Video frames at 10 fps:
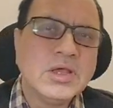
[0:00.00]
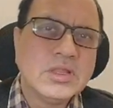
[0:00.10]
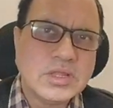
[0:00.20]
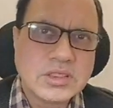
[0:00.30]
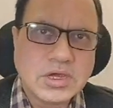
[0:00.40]

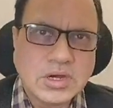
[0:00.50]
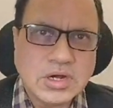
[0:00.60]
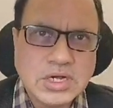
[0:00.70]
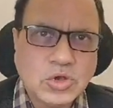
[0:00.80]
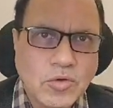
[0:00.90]
The
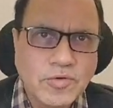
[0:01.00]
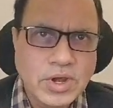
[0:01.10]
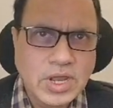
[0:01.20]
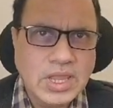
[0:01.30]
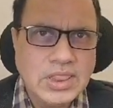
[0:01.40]
third
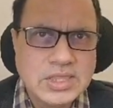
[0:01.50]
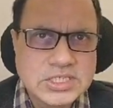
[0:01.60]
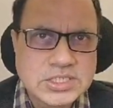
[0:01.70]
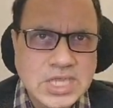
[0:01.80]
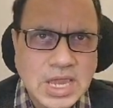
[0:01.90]
tower in
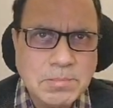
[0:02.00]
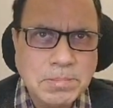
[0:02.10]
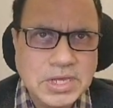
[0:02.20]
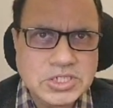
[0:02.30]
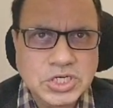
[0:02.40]
this same
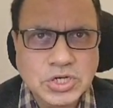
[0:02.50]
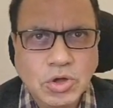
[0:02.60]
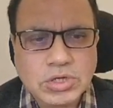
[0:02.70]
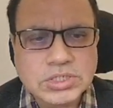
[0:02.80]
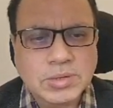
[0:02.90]
picture
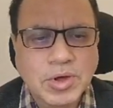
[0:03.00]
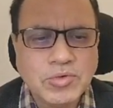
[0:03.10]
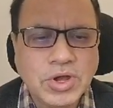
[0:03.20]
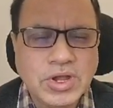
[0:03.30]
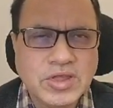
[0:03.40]
talks about
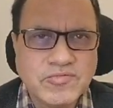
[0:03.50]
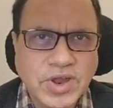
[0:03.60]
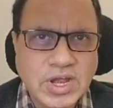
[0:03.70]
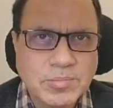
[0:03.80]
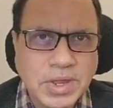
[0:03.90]
the
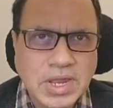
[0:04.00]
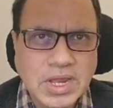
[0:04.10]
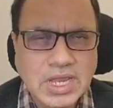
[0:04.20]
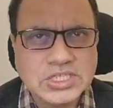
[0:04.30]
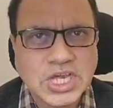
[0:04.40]
defect being
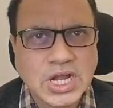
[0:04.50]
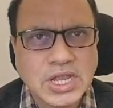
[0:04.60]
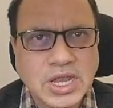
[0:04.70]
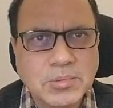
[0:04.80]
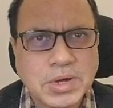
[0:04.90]

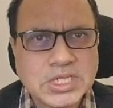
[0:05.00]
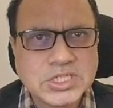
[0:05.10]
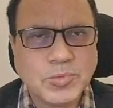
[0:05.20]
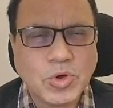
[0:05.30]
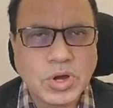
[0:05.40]
injected much
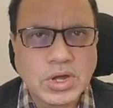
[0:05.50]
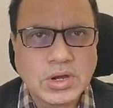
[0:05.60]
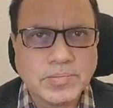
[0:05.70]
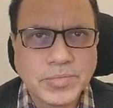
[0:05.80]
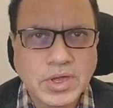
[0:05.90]
more
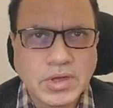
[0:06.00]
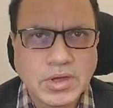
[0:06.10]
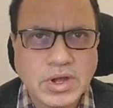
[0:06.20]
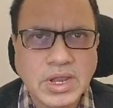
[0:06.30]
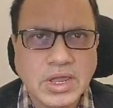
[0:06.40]

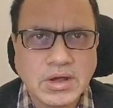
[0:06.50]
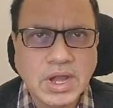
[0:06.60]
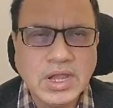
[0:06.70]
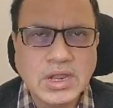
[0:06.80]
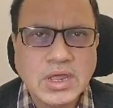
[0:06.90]
earlier,
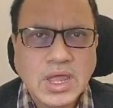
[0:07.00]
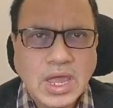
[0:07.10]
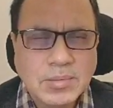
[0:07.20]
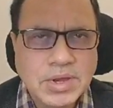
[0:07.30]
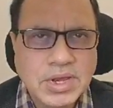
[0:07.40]
right?
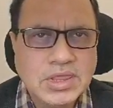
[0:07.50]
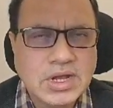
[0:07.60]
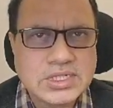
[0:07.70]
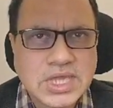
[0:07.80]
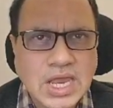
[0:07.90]
I mean, in the
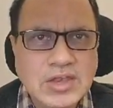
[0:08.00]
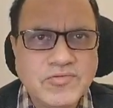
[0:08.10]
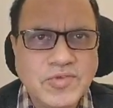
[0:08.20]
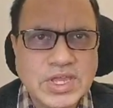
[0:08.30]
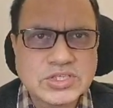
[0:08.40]
design
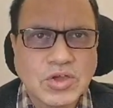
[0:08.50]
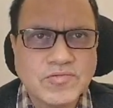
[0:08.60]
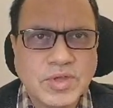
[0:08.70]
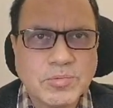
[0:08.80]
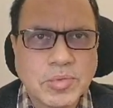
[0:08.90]
phase of
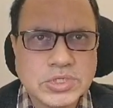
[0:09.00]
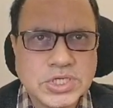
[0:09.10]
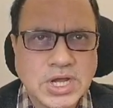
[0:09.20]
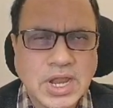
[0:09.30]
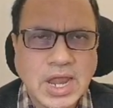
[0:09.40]
the
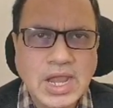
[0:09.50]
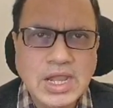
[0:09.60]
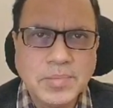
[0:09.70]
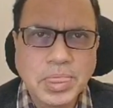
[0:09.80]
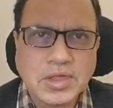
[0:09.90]
project, and
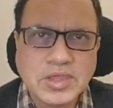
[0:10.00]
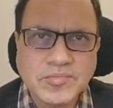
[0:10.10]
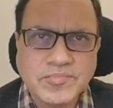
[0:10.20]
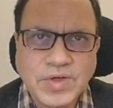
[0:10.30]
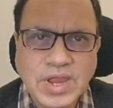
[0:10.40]

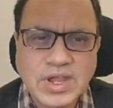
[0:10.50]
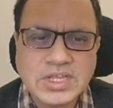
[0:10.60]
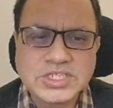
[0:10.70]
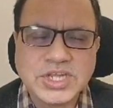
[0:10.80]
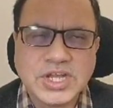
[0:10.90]
the when it
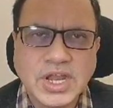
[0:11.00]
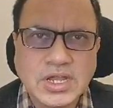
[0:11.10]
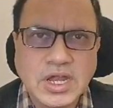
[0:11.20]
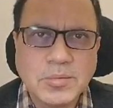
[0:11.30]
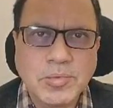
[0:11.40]
is
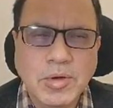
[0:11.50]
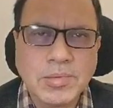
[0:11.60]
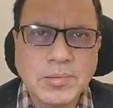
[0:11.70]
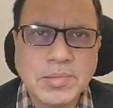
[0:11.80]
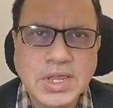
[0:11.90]
detected
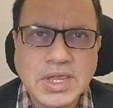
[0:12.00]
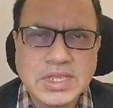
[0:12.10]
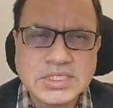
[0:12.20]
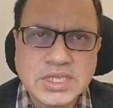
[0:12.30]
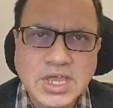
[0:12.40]
probably
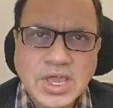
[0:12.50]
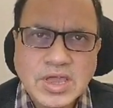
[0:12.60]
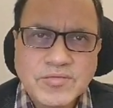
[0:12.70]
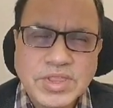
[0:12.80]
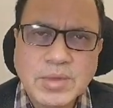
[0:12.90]
is
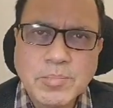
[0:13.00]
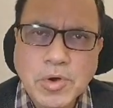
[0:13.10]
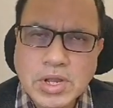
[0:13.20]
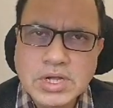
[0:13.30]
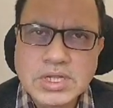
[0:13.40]
when the
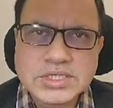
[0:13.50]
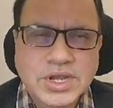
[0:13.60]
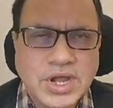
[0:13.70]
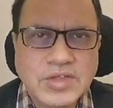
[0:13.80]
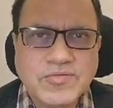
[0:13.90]
product is
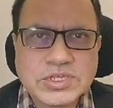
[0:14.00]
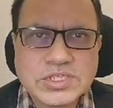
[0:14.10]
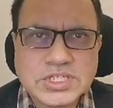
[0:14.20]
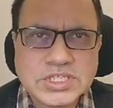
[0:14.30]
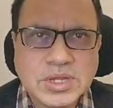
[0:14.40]
ready for
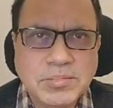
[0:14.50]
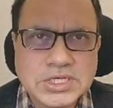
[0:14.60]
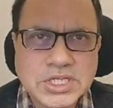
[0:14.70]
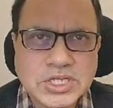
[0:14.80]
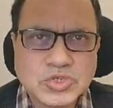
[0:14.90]
system
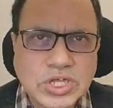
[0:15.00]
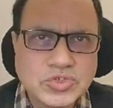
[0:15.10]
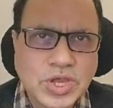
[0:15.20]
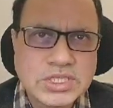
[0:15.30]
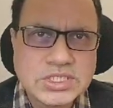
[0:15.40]
testing. So as you
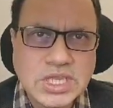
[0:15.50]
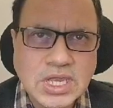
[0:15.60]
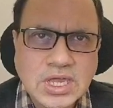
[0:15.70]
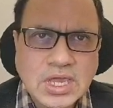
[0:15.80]
can see,